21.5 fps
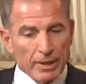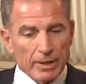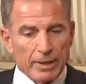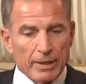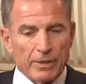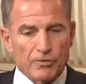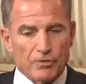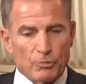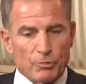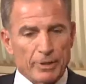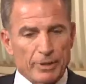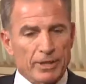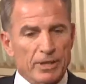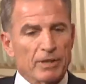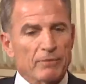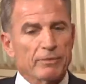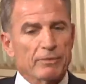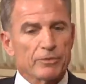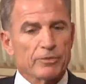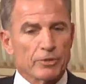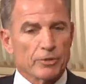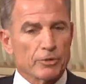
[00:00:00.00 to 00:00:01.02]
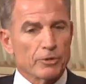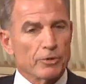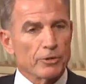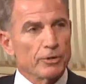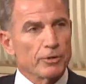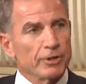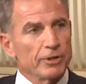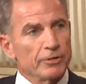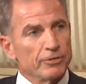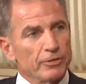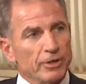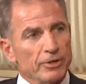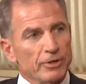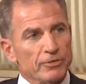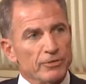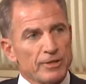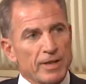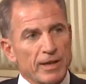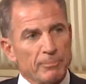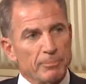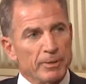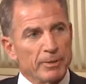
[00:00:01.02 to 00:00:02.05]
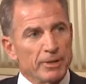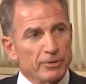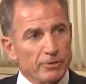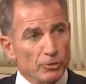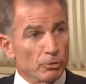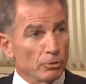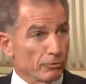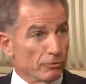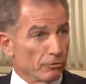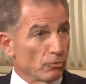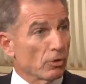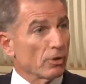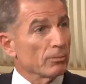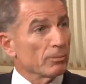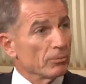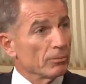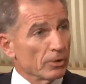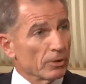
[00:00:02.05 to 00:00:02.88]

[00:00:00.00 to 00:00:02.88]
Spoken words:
As the recovery's occurred, it's not been uniform.